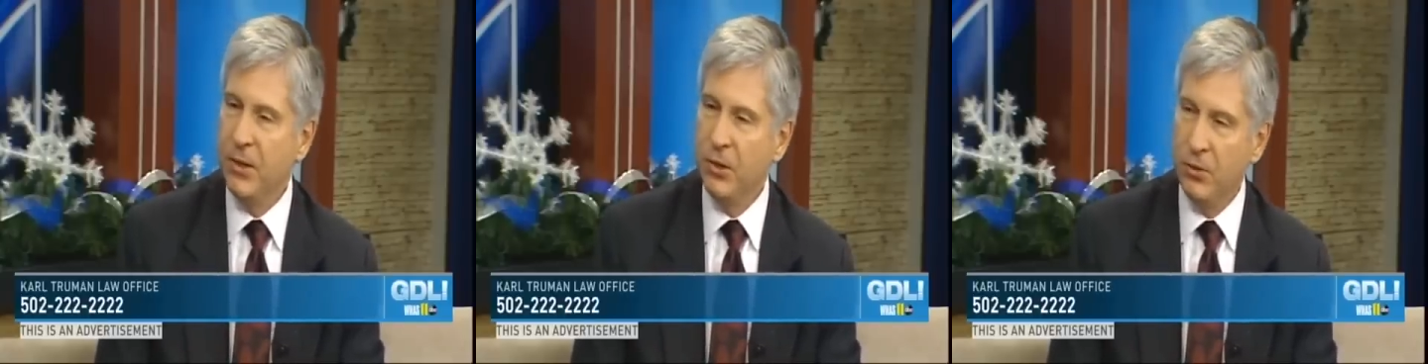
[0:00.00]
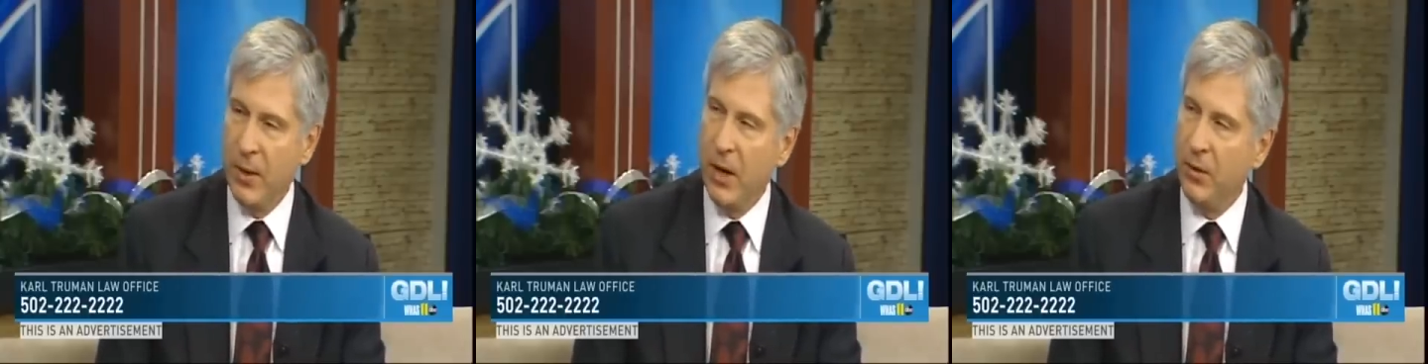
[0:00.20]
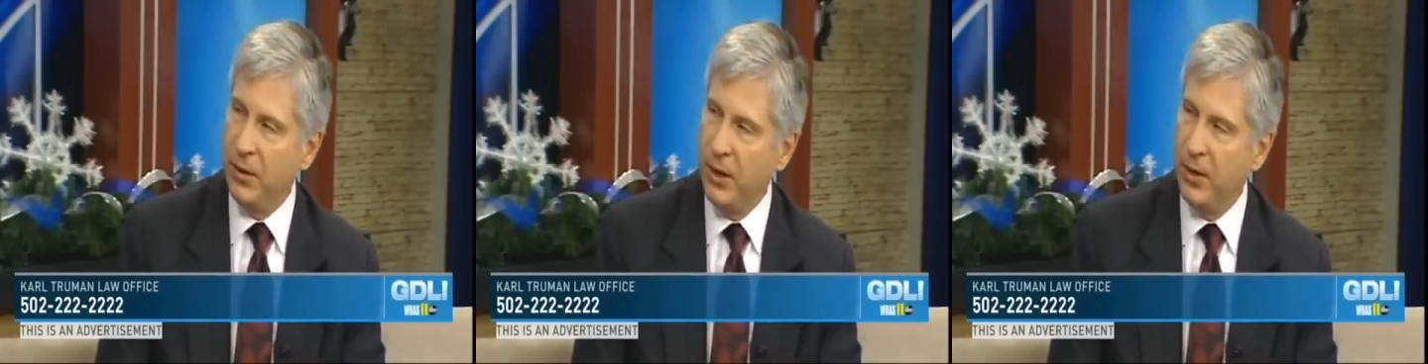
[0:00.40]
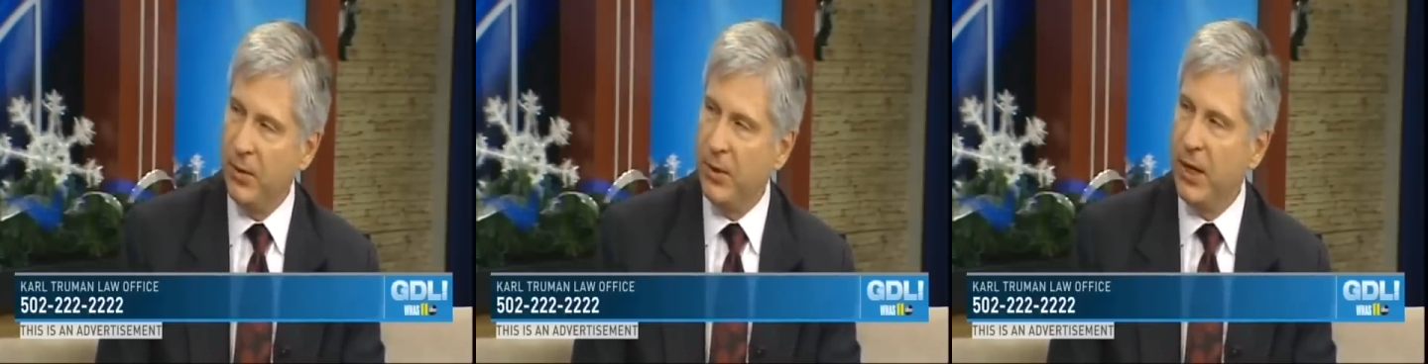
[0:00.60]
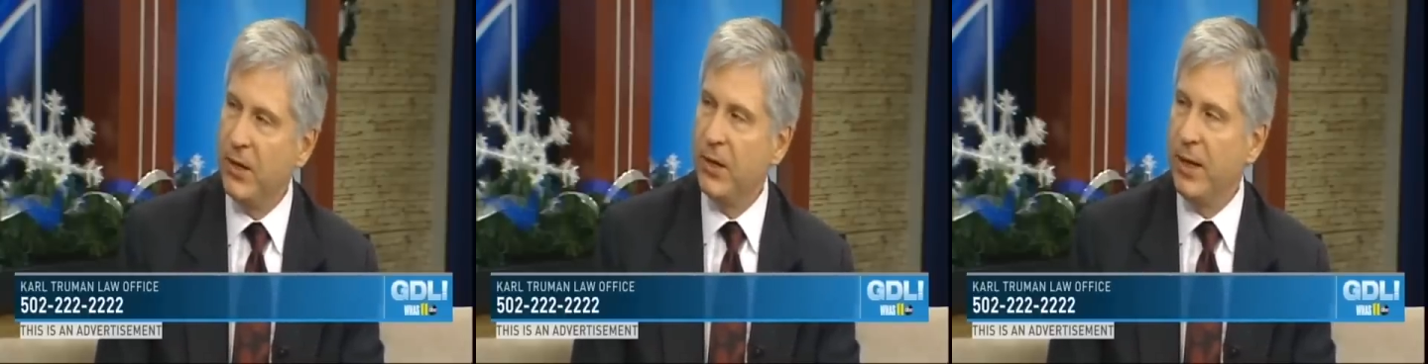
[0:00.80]

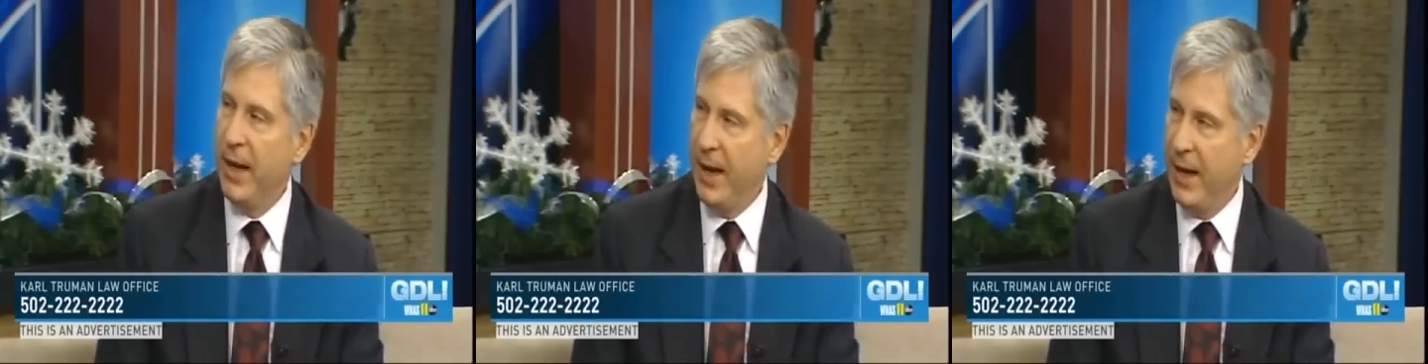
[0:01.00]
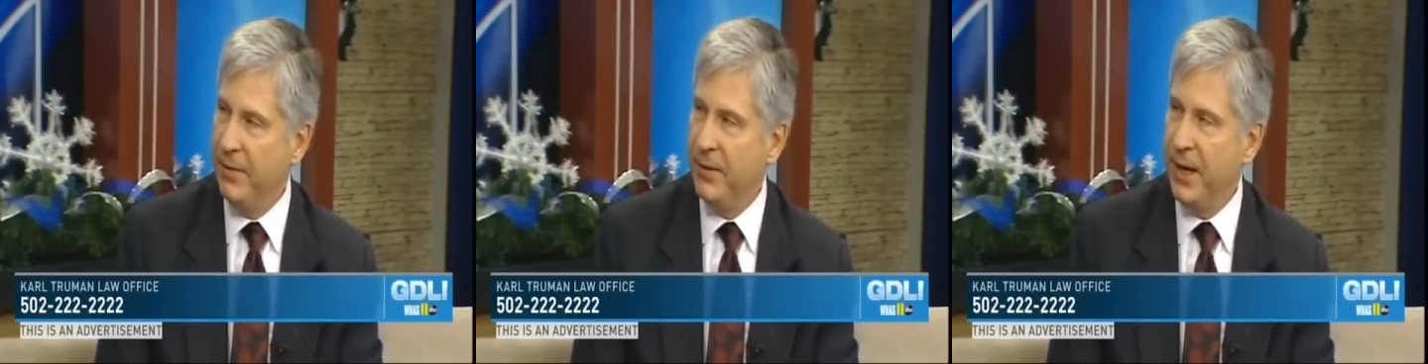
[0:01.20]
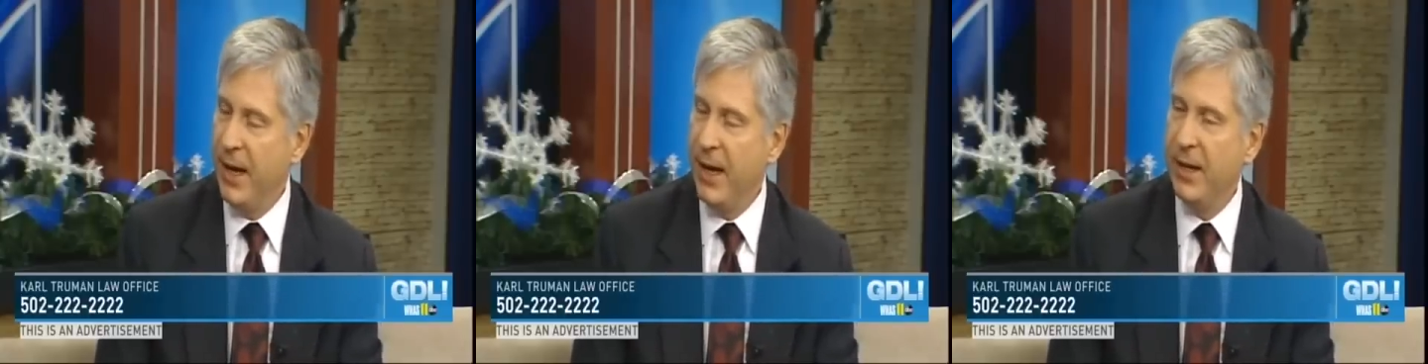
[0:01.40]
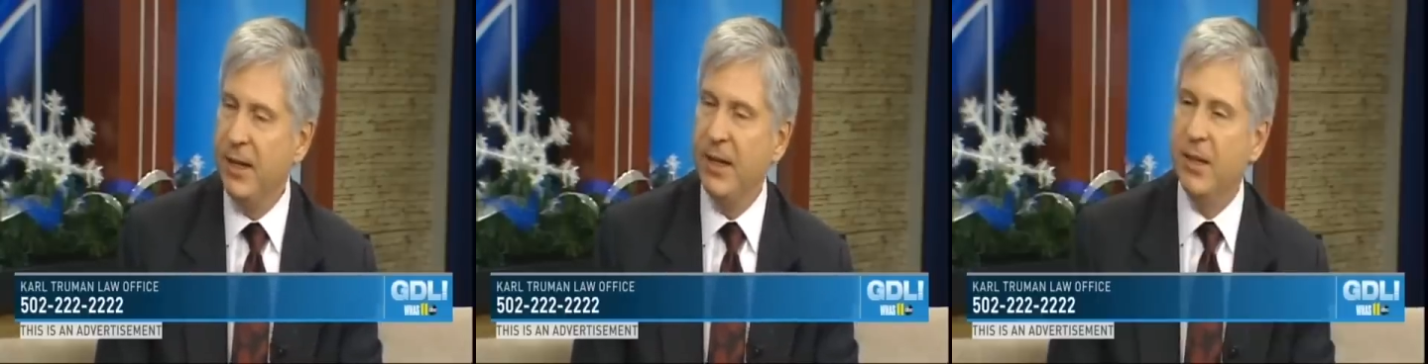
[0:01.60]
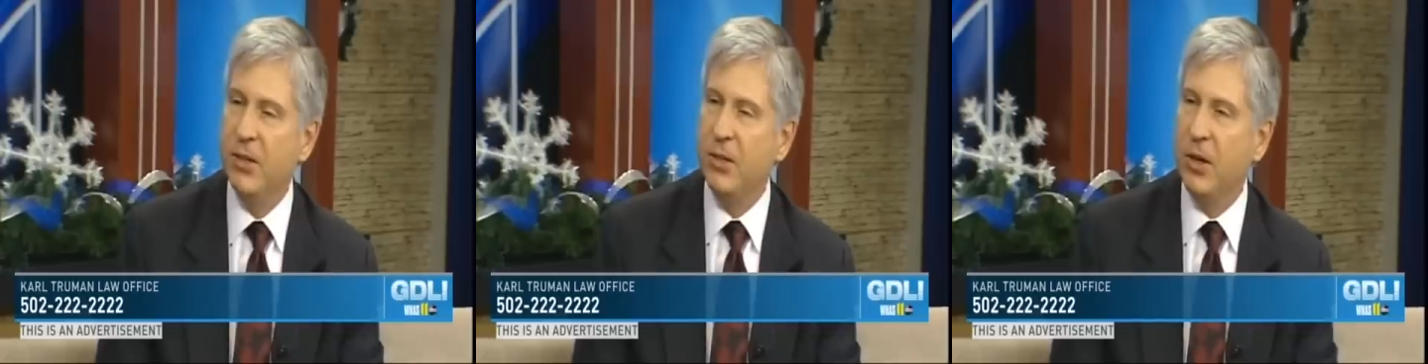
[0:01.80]
Xarelto doesn't have that,
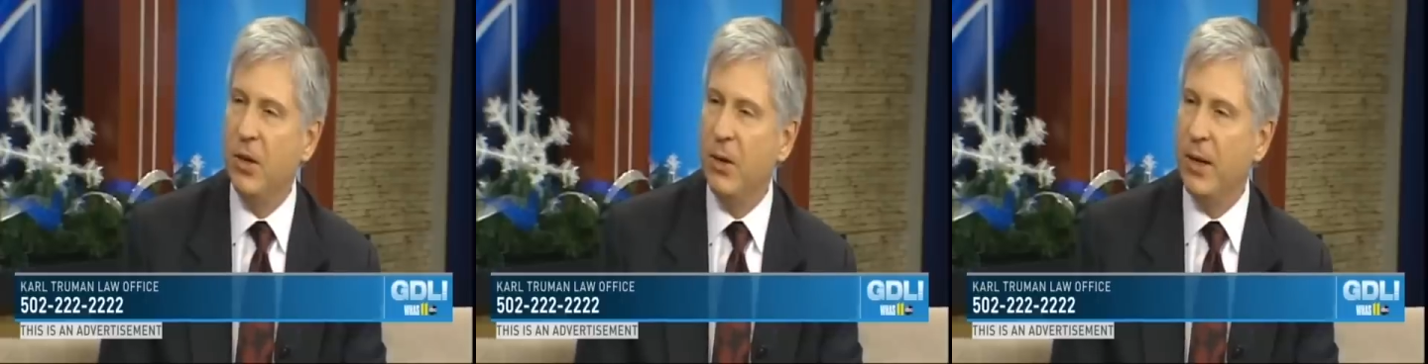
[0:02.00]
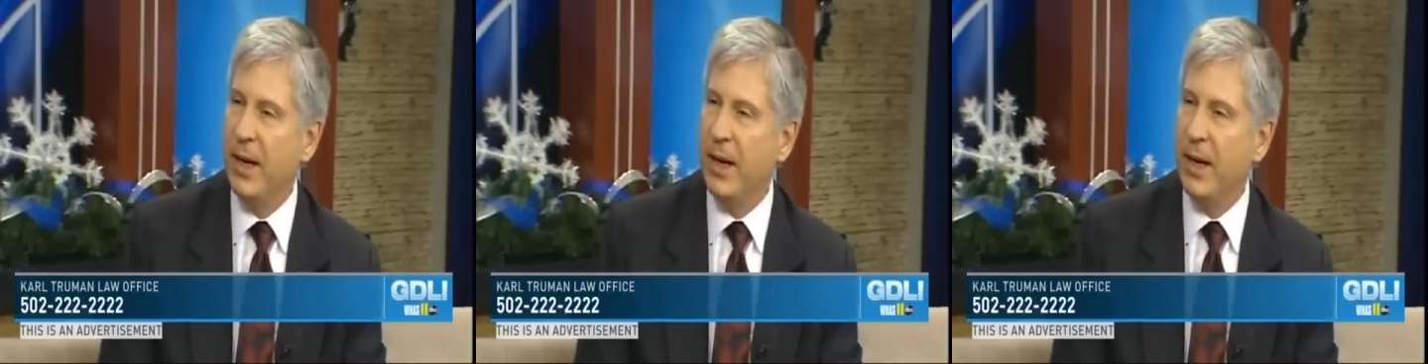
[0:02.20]
and so